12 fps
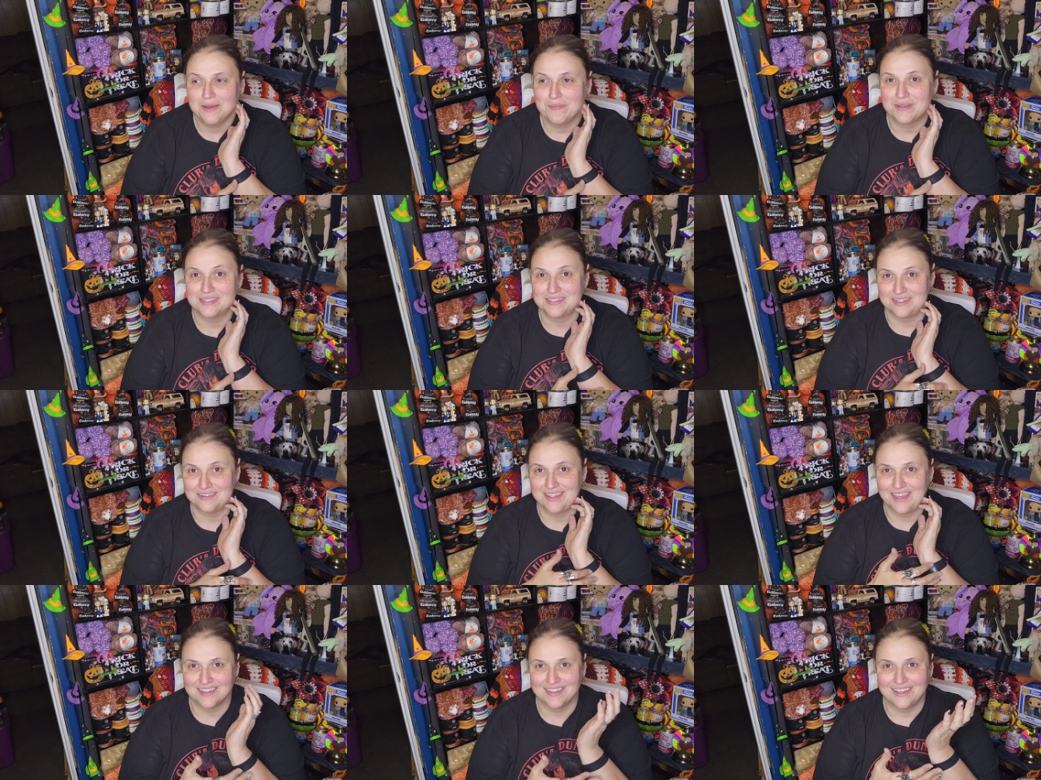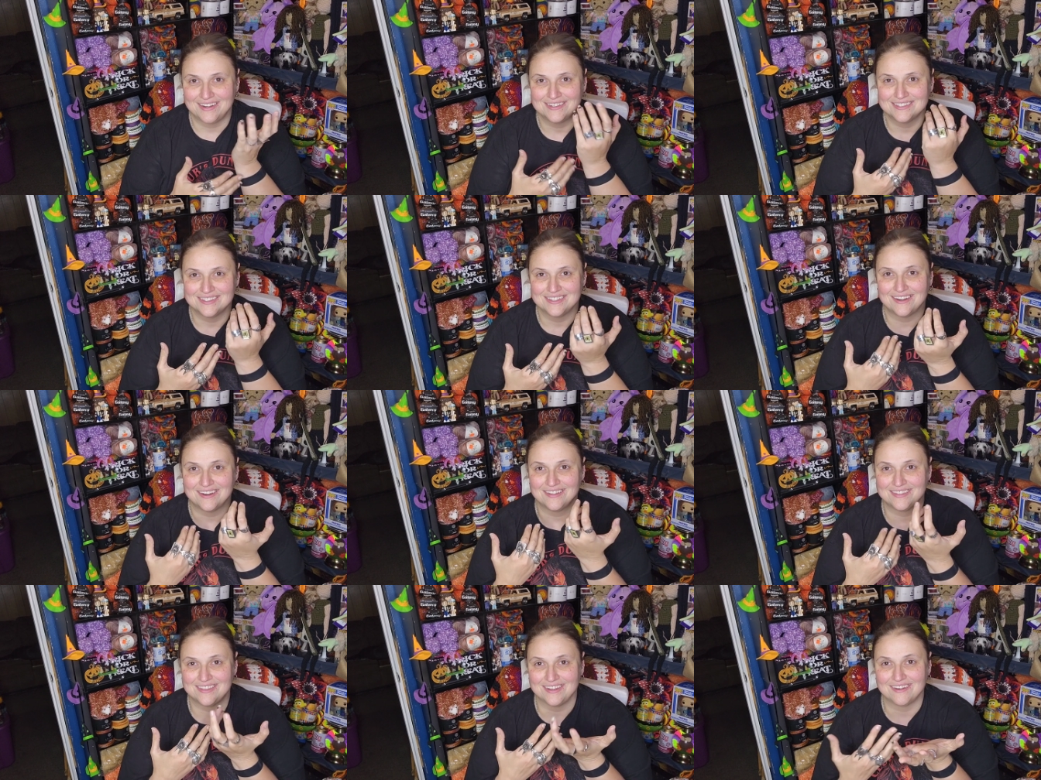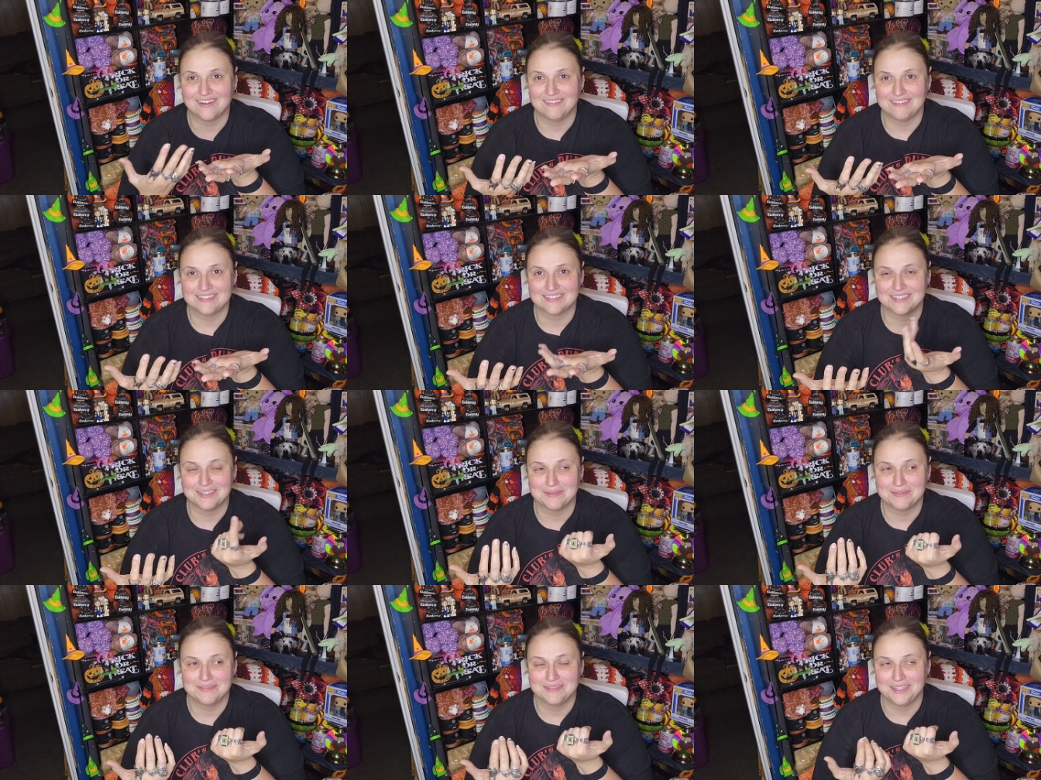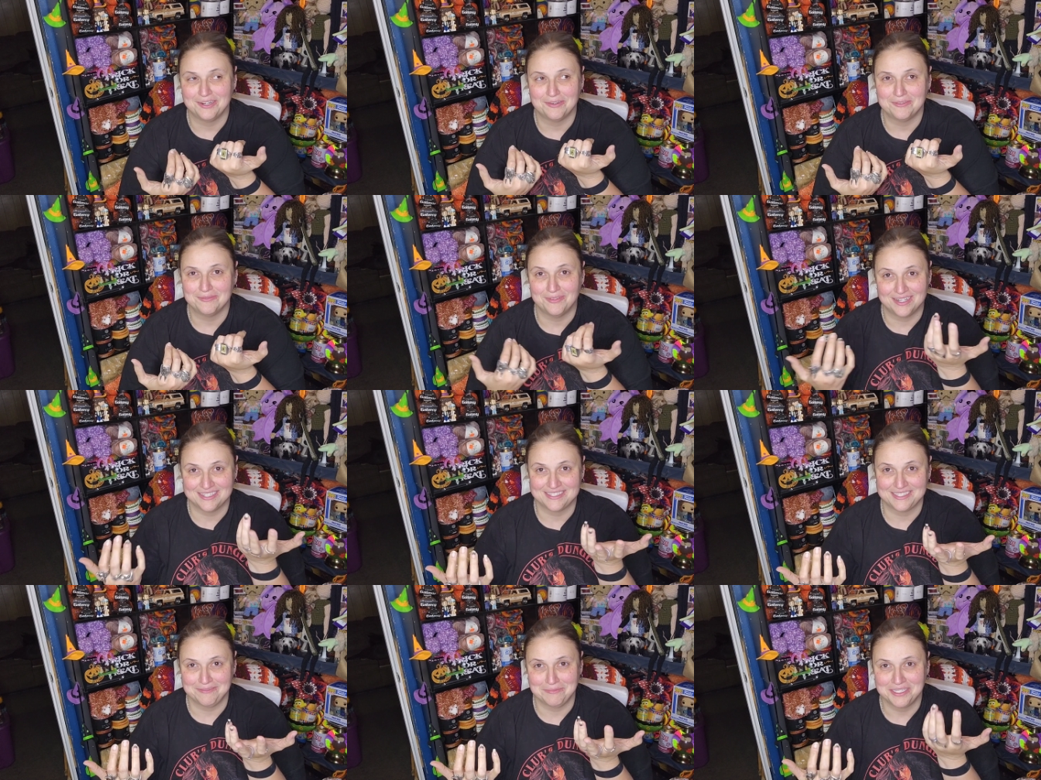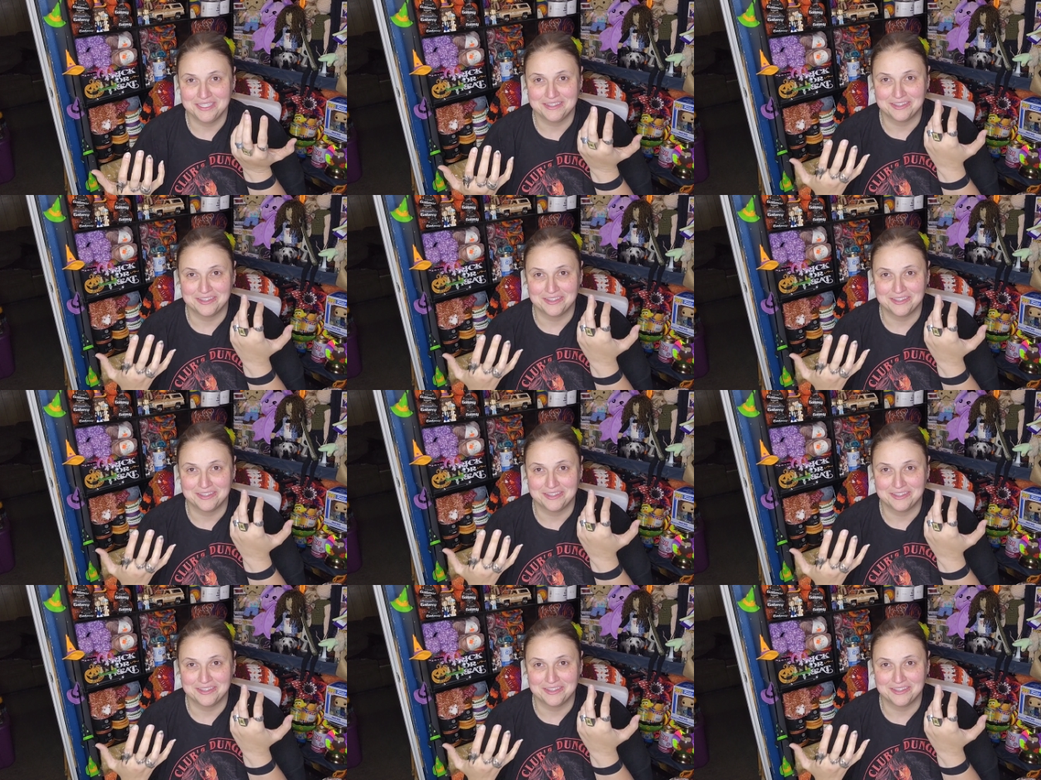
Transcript: because they're the headliners and they're they're always going to, you know, want to see me.